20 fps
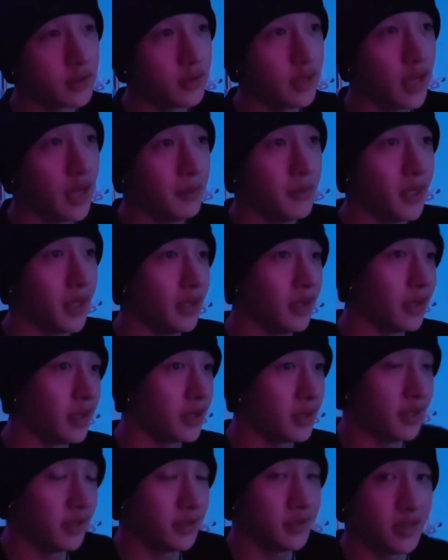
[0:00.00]
I mean,
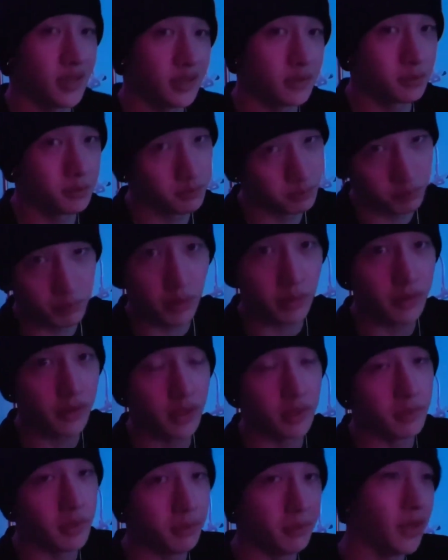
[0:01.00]
because there's probably going
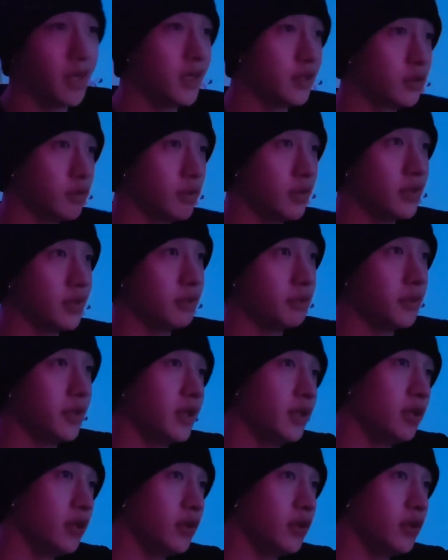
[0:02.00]
to be parts where it's a bit